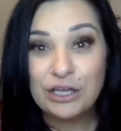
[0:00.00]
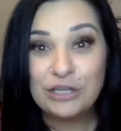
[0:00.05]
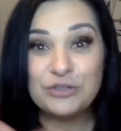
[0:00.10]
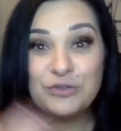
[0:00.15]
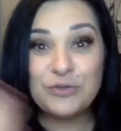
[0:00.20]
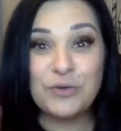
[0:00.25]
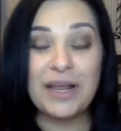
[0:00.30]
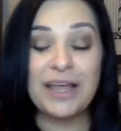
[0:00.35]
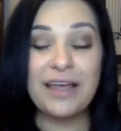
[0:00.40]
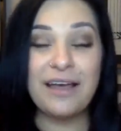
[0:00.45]

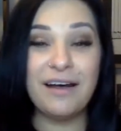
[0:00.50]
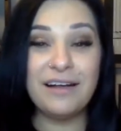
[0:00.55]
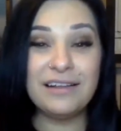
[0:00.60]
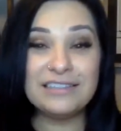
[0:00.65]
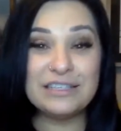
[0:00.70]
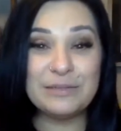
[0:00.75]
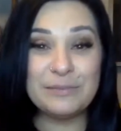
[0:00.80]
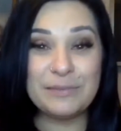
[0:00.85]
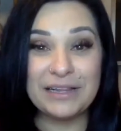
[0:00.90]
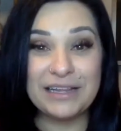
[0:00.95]
Drink
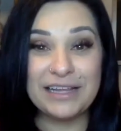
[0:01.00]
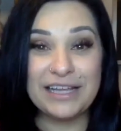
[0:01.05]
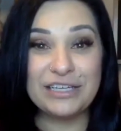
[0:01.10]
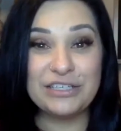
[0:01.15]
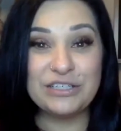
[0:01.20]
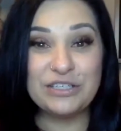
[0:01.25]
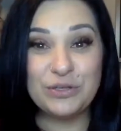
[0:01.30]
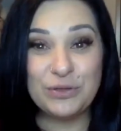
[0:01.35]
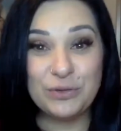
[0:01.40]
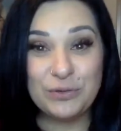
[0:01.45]
ultimately
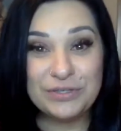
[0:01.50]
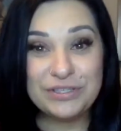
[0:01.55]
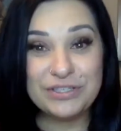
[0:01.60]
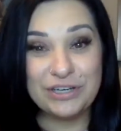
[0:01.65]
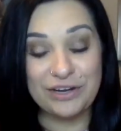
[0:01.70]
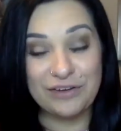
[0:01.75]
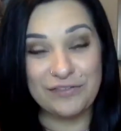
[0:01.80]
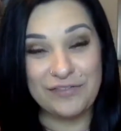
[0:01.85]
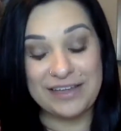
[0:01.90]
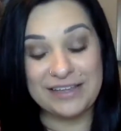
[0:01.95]
2
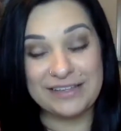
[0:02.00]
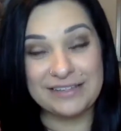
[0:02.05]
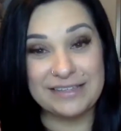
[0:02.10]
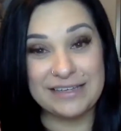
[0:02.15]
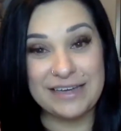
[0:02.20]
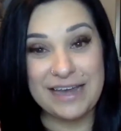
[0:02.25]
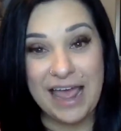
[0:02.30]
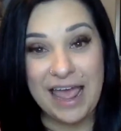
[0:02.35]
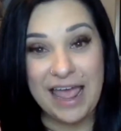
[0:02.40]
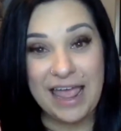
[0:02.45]
servings a
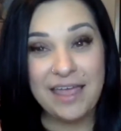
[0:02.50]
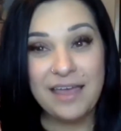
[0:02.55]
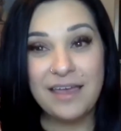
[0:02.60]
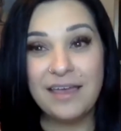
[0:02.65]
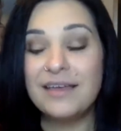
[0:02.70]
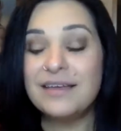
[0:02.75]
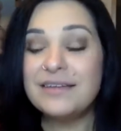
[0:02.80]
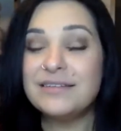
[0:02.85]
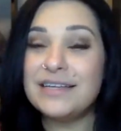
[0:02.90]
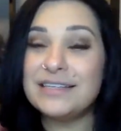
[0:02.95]
day.
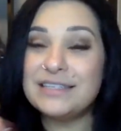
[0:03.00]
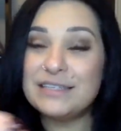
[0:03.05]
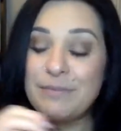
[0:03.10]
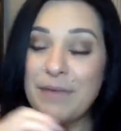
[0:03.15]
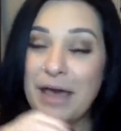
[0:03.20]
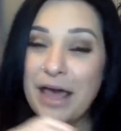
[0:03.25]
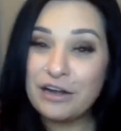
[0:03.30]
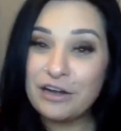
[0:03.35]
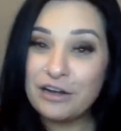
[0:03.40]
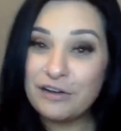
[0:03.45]
Doesn't
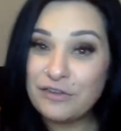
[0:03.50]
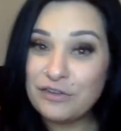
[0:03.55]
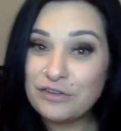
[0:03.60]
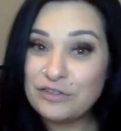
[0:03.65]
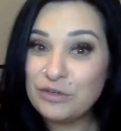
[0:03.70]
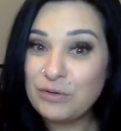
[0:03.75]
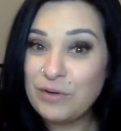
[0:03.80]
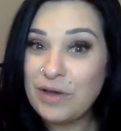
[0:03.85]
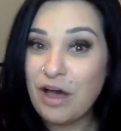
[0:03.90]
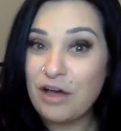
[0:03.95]
matter if you
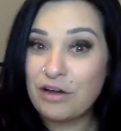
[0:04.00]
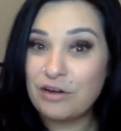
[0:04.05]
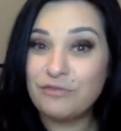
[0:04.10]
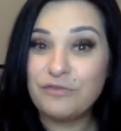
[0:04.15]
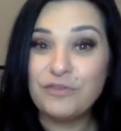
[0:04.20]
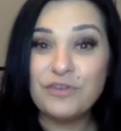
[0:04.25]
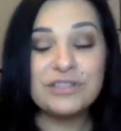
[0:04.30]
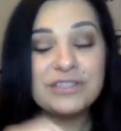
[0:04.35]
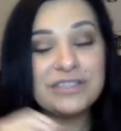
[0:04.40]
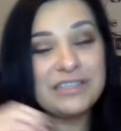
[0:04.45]
do it on a
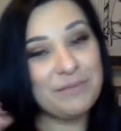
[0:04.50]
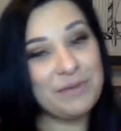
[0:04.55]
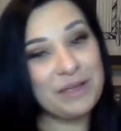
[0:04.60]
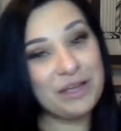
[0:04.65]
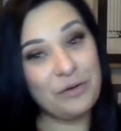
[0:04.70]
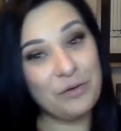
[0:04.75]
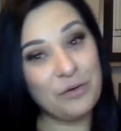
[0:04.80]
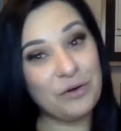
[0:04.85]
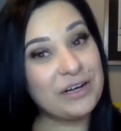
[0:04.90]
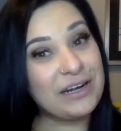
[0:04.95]
full stomach
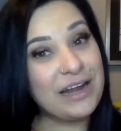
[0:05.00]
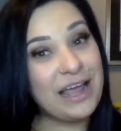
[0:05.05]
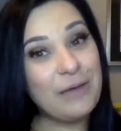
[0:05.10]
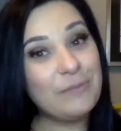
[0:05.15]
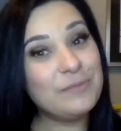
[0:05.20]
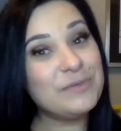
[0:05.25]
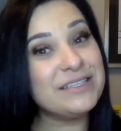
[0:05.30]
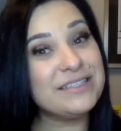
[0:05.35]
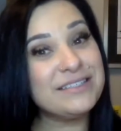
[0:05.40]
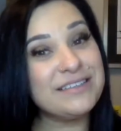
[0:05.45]
or an
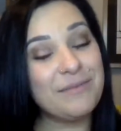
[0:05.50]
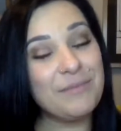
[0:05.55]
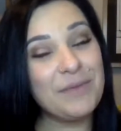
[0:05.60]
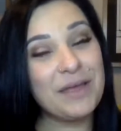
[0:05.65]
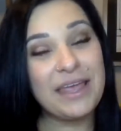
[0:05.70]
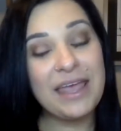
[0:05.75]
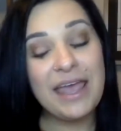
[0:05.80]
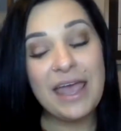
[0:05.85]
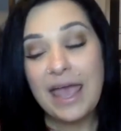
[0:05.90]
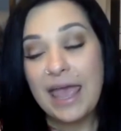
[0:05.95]
empty
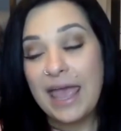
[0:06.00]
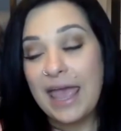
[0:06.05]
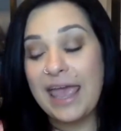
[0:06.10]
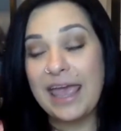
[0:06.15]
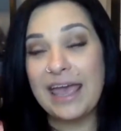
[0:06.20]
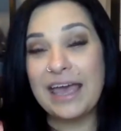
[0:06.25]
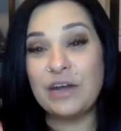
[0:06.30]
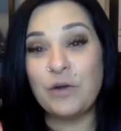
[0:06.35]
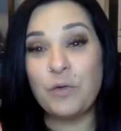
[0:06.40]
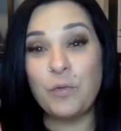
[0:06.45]
stomach.
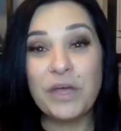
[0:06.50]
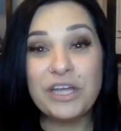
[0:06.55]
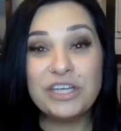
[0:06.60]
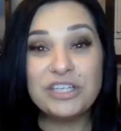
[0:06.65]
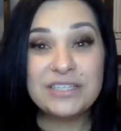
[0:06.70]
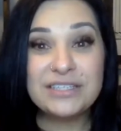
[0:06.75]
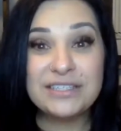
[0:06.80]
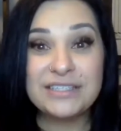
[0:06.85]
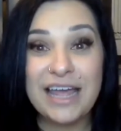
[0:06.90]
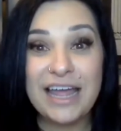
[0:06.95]
And we
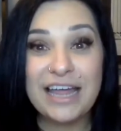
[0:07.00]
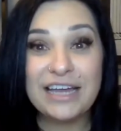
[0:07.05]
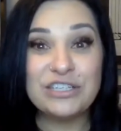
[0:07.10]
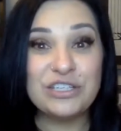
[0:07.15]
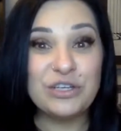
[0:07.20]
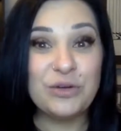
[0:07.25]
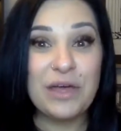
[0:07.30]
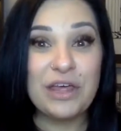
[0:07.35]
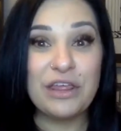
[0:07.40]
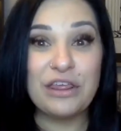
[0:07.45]
just say
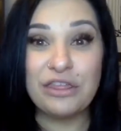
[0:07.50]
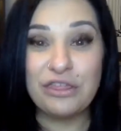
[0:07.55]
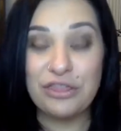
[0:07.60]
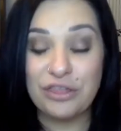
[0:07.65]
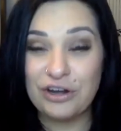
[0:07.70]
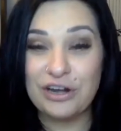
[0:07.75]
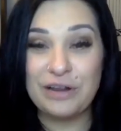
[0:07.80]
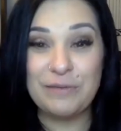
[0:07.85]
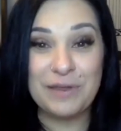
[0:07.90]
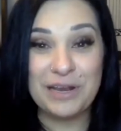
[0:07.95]
do it
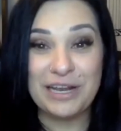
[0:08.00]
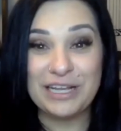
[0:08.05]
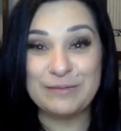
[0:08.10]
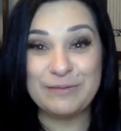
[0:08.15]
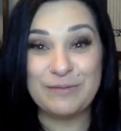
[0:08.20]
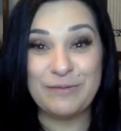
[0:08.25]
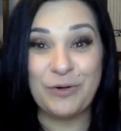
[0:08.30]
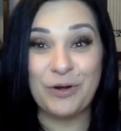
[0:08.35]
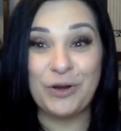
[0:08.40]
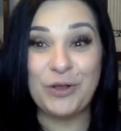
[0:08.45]
30 minutes
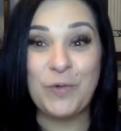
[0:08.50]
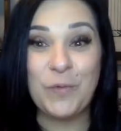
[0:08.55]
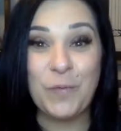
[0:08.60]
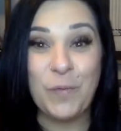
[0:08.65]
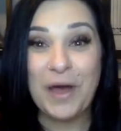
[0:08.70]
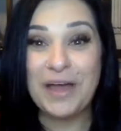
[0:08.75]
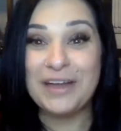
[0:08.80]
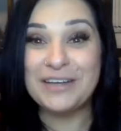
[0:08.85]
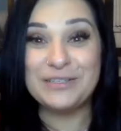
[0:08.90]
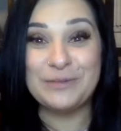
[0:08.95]
before you
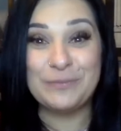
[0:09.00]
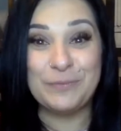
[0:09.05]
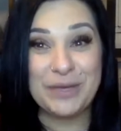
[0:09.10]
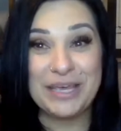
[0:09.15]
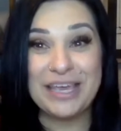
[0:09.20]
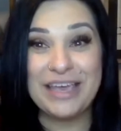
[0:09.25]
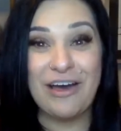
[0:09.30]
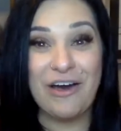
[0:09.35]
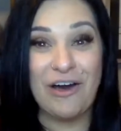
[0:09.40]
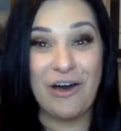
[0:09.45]
want to
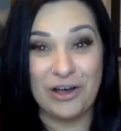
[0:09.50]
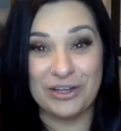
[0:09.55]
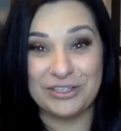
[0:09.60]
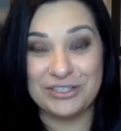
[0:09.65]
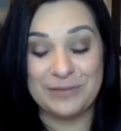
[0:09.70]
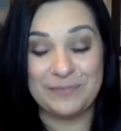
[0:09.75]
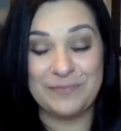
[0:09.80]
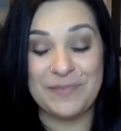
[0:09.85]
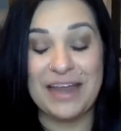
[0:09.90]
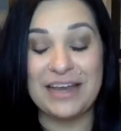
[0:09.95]
be
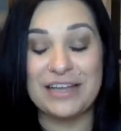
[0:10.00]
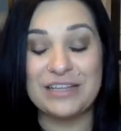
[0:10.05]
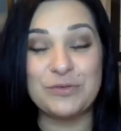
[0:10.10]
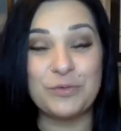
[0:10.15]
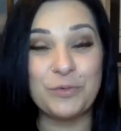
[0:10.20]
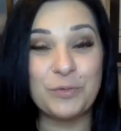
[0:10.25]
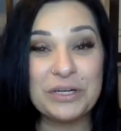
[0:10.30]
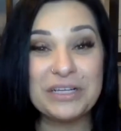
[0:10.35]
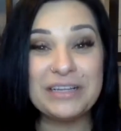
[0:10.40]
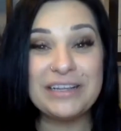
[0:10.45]
awesome. That is
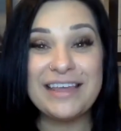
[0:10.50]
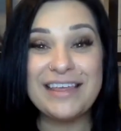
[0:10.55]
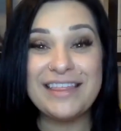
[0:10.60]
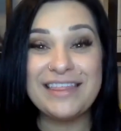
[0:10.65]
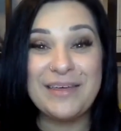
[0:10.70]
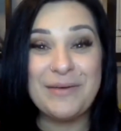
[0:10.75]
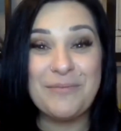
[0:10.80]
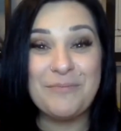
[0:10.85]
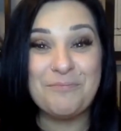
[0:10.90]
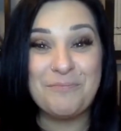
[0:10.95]
really
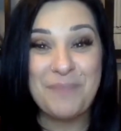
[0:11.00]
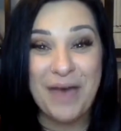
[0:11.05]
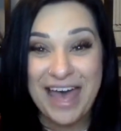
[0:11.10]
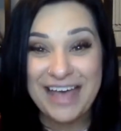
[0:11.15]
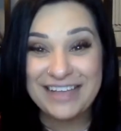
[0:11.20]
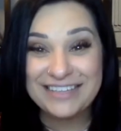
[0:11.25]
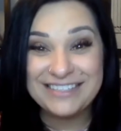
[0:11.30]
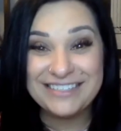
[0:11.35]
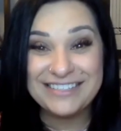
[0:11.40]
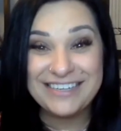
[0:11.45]
the
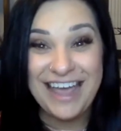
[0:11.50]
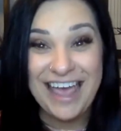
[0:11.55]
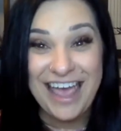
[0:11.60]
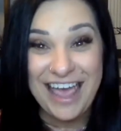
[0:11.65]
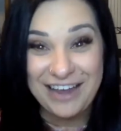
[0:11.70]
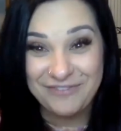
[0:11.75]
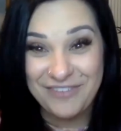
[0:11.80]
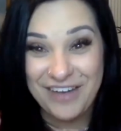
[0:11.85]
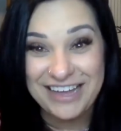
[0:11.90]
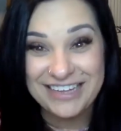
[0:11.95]
best
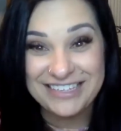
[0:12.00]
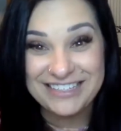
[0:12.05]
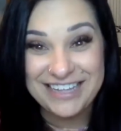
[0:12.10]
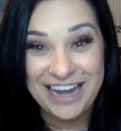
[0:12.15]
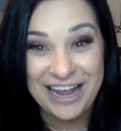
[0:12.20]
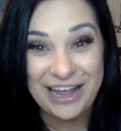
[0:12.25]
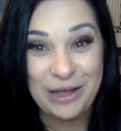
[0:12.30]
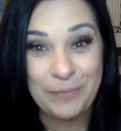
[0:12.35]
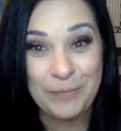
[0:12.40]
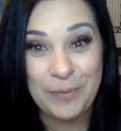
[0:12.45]
advice that
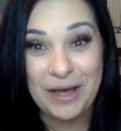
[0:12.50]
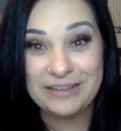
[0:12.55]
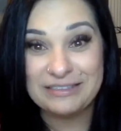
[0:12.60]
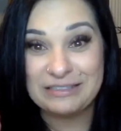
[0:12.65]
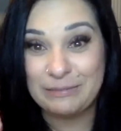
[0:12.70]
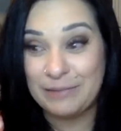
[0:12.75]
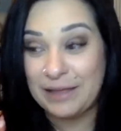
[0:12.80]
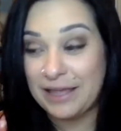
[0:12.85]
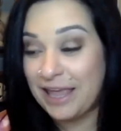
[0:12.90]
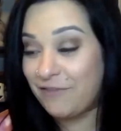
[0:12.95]
I could
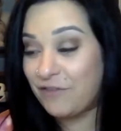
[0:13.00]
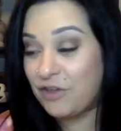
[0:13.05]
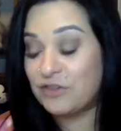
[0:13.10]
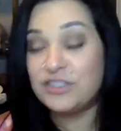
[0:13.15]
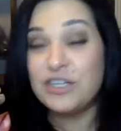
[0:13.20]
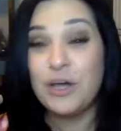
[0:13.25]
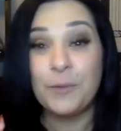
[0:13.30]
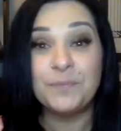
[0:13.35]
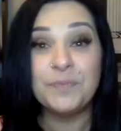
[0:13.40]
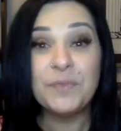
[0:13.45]
possibly give you.
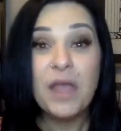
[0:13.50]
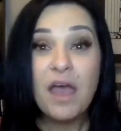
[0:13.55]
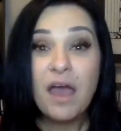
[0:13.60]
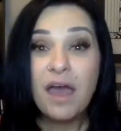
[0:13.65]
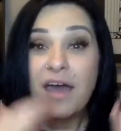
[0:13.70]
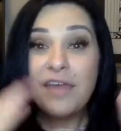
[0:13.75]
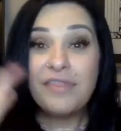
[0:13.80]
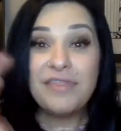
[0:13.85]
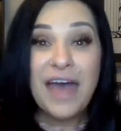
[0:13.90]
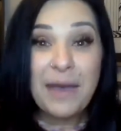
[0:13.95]
So,
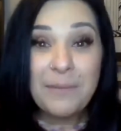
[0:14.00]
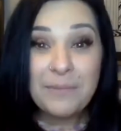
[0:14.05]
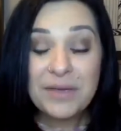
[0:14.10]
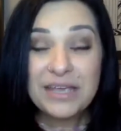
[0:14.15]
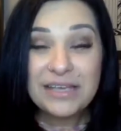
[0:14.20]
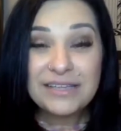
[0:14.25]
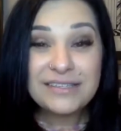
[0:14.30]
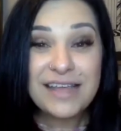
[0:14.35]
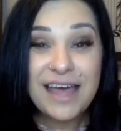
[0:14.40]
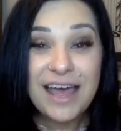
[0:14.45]
that
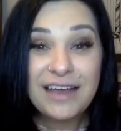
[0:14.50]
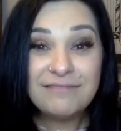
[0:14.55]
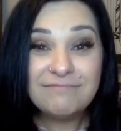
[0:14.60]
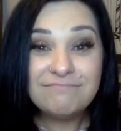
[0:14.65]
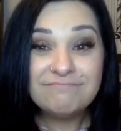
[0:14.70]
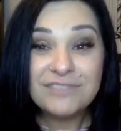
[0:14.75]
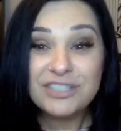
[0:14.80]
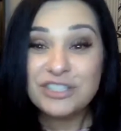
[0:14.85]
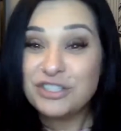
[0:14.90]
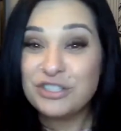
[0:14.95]
being said,
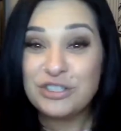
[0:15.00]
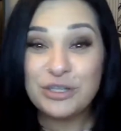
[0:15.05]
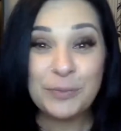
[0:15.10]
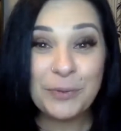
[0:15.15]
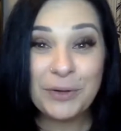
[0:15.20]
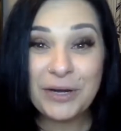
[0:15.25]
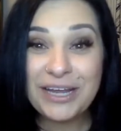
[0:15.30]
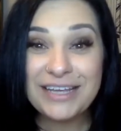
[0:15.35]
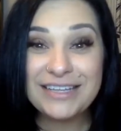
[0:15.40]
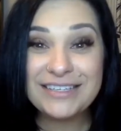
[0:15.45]

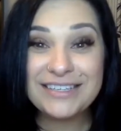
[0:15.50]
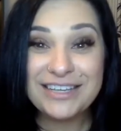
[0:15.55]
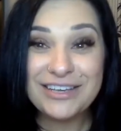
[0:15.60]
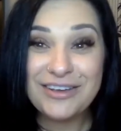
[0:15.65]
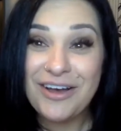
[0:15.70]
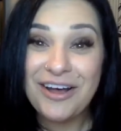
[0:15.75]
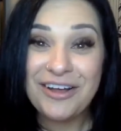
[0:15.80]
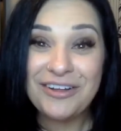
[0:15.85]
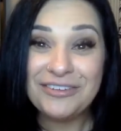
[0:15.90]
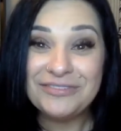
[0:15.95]
super easy,
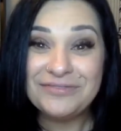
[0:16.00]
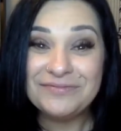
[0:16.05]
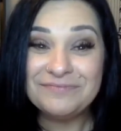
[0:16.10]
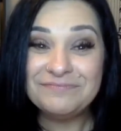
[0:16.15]
y'all.